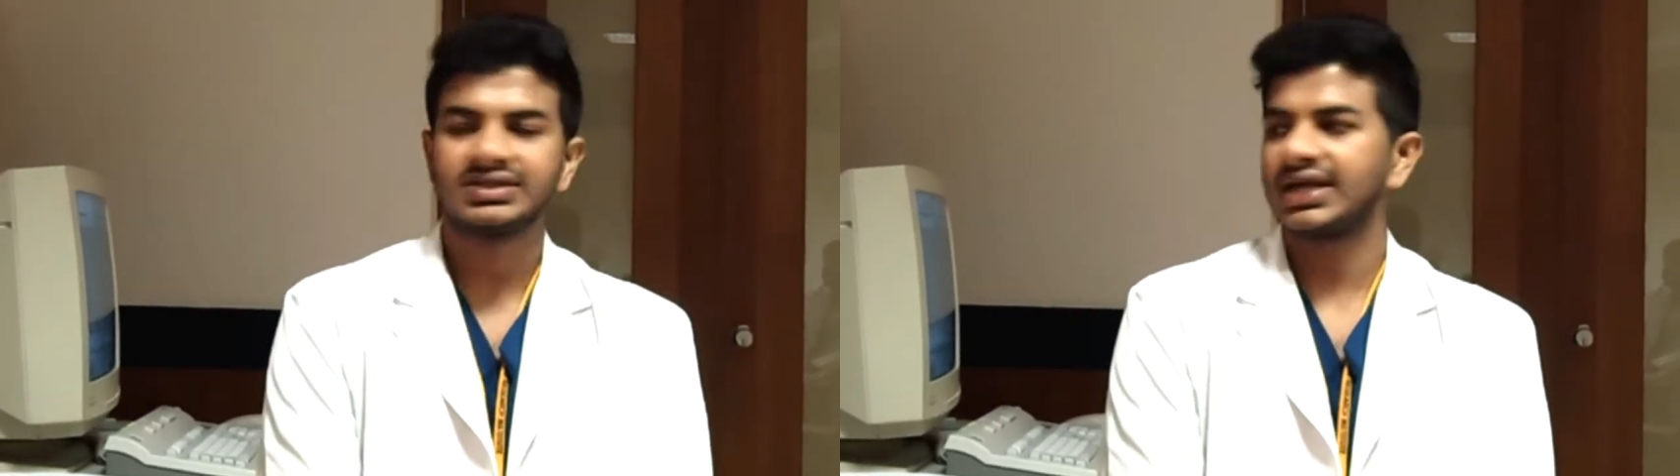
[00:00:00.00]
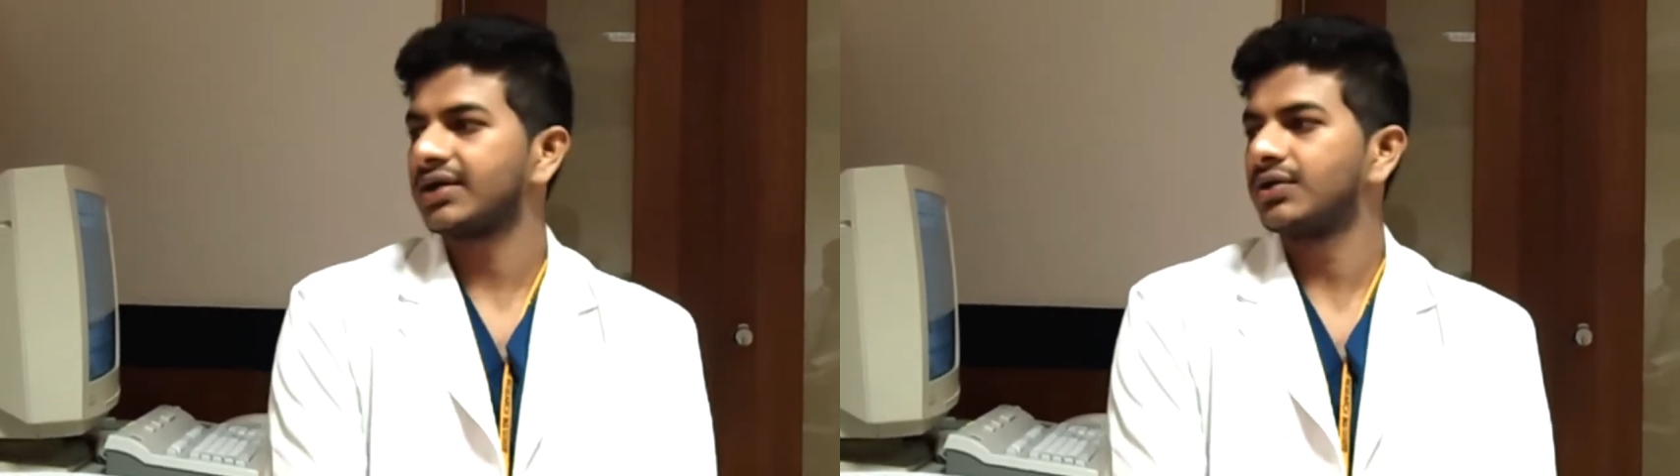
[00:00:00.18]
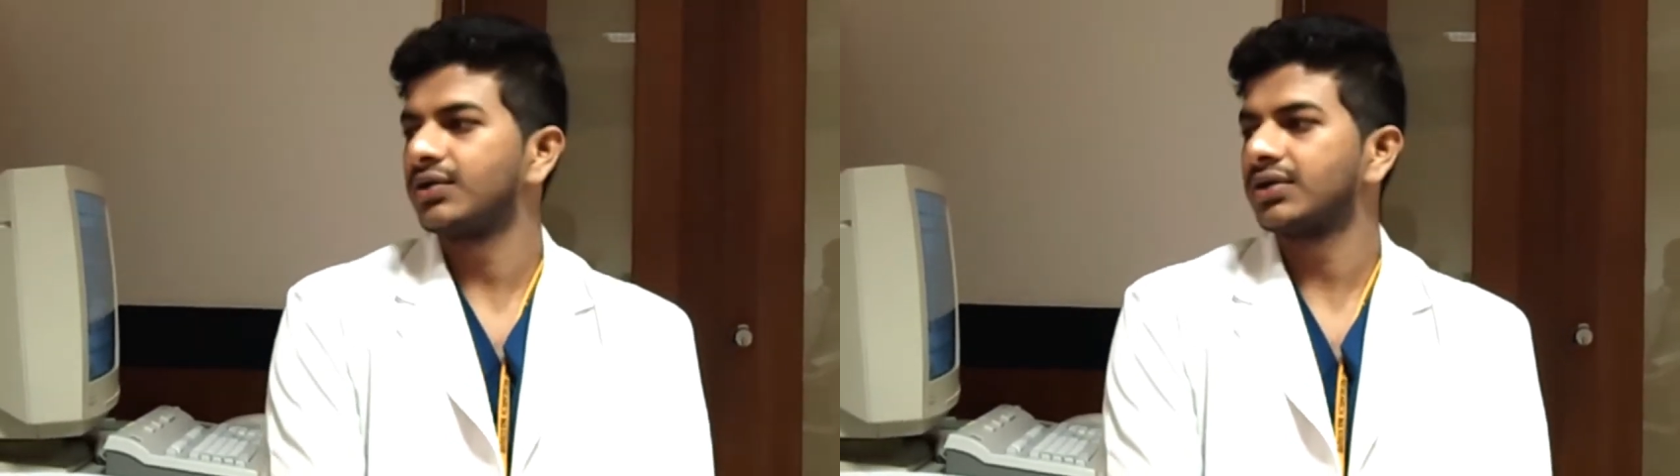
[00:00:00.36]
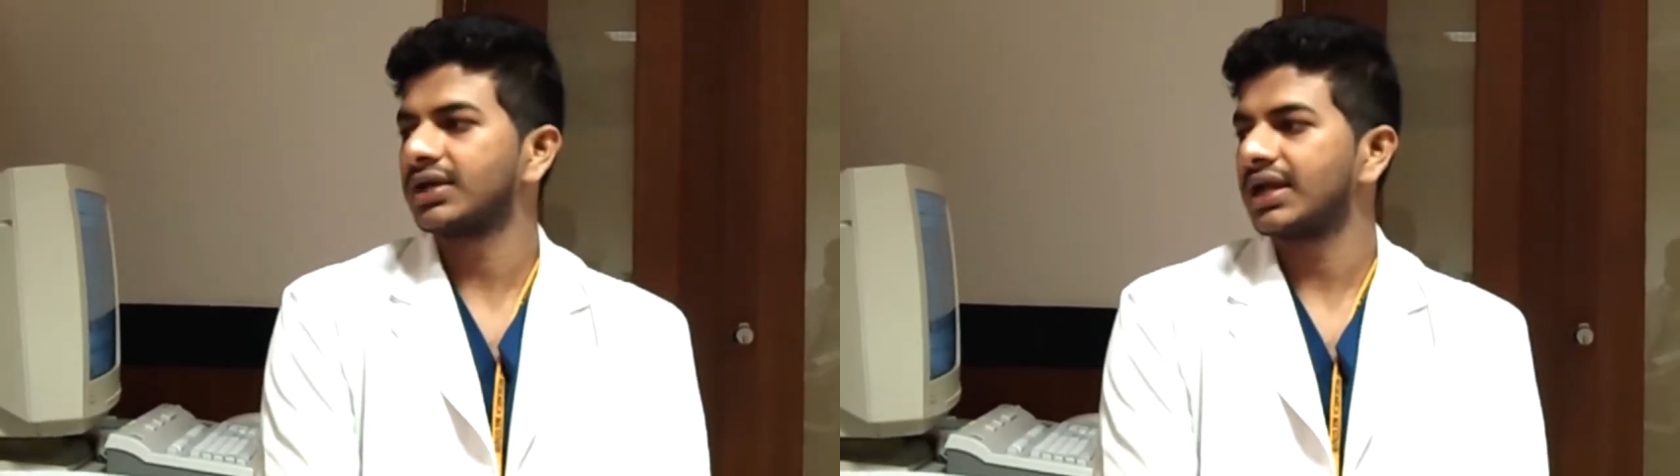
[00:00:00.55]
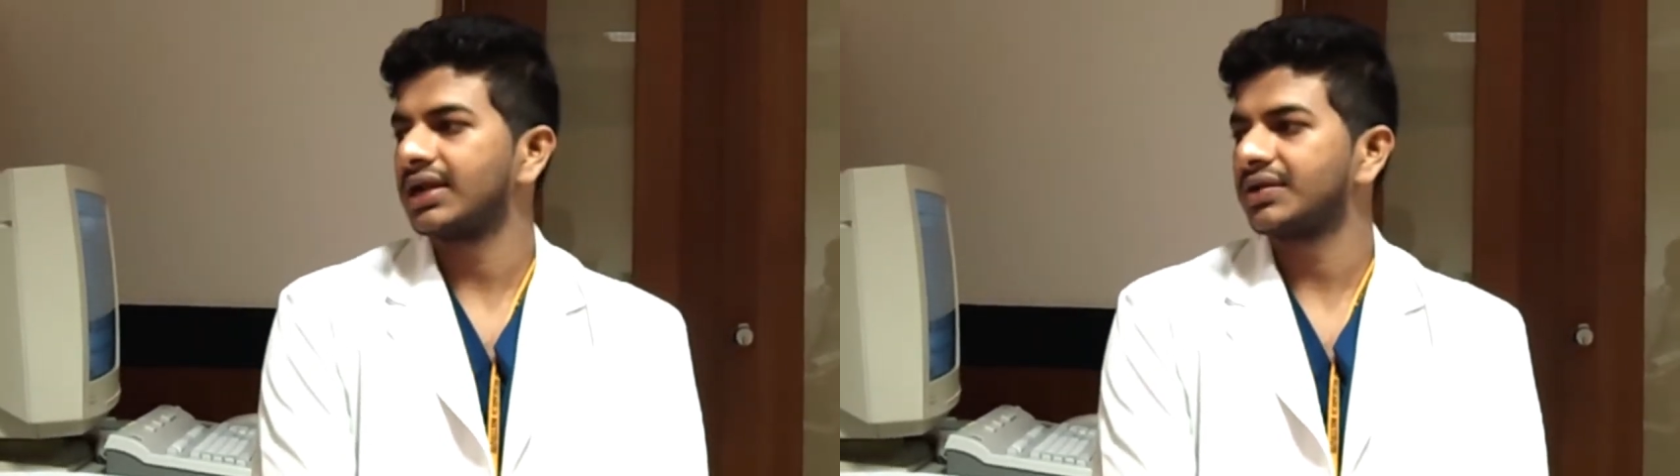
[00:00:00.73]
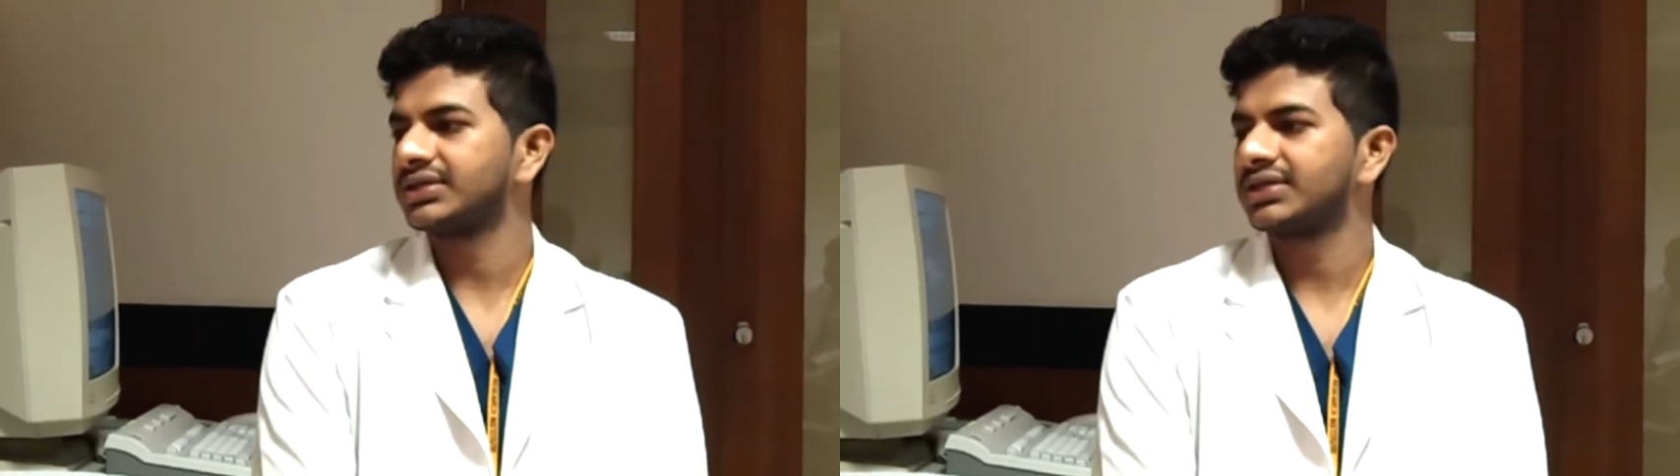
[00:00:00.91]
staghorn
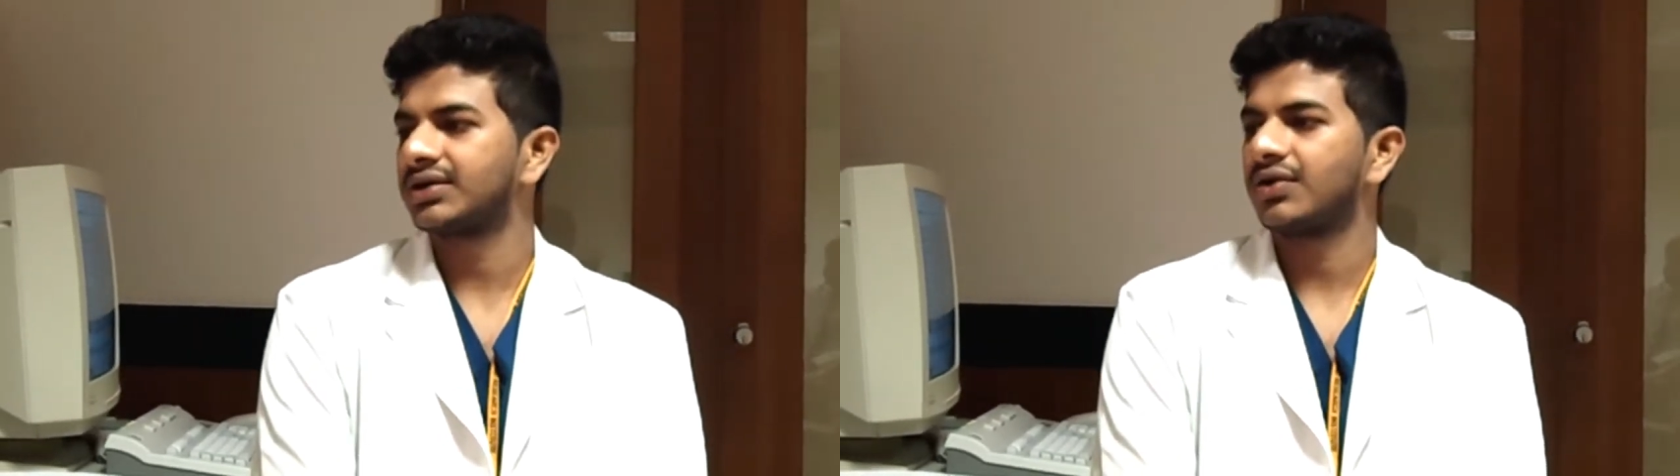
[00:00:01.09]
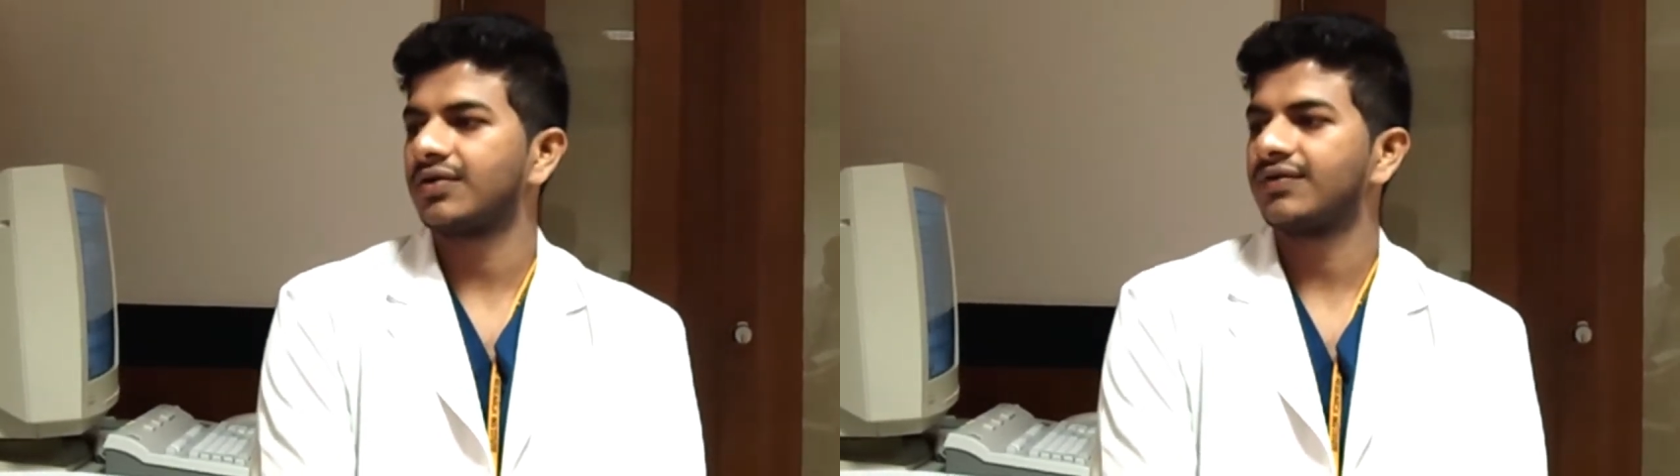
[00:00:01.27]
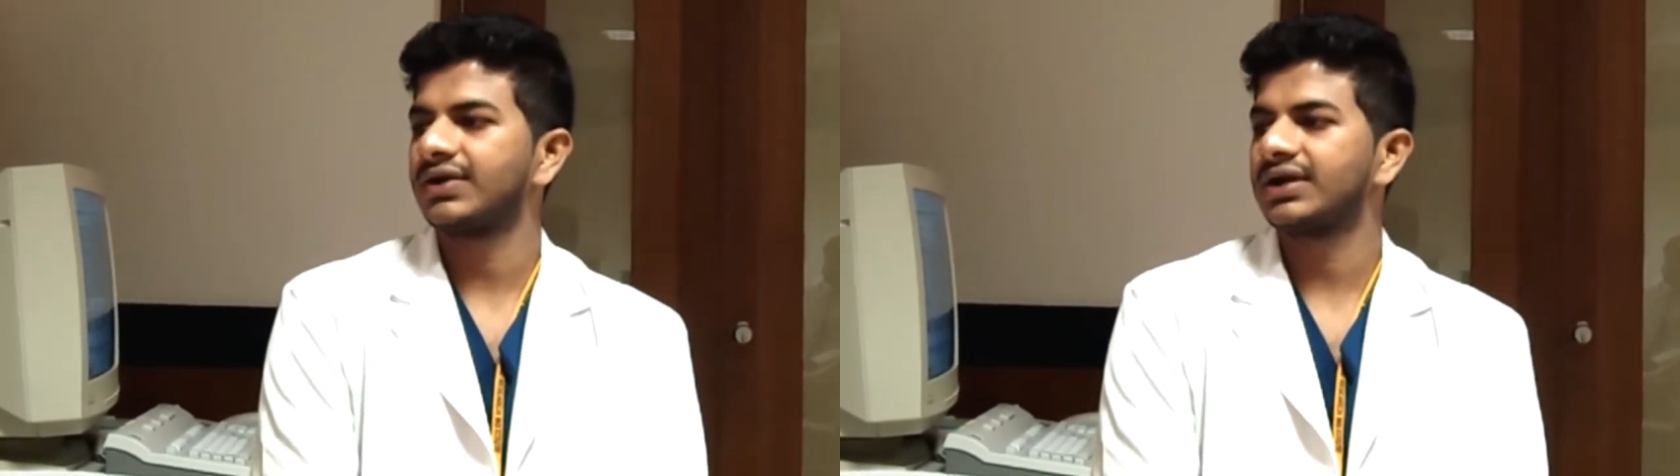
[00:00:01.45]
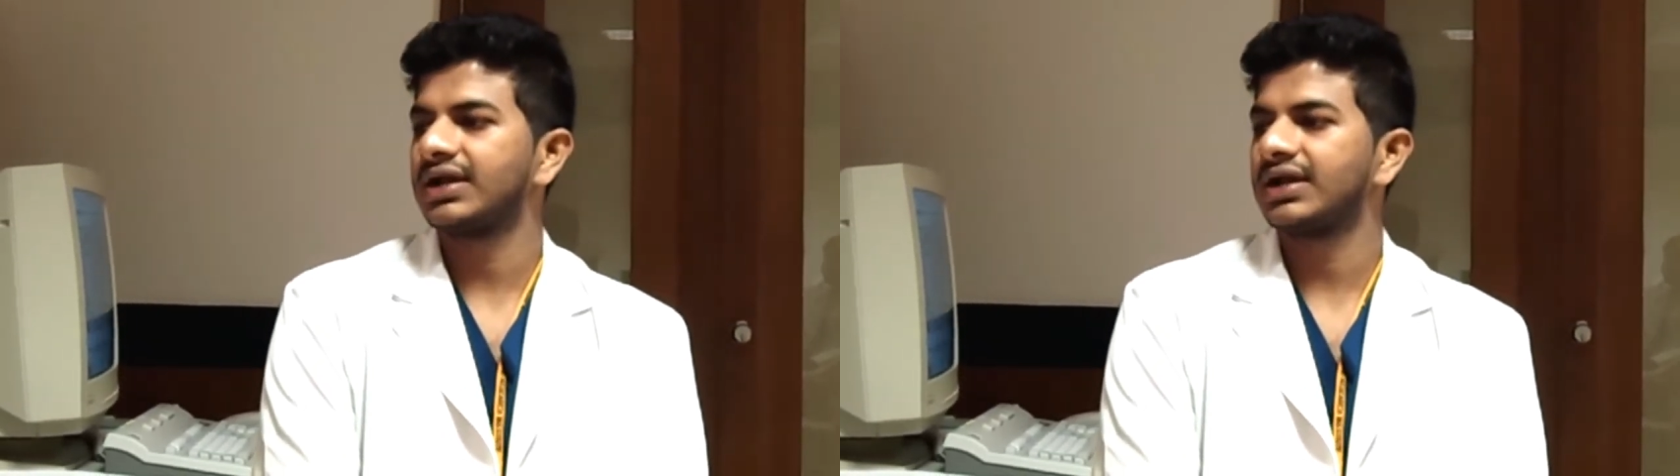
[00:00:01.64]
calculus are often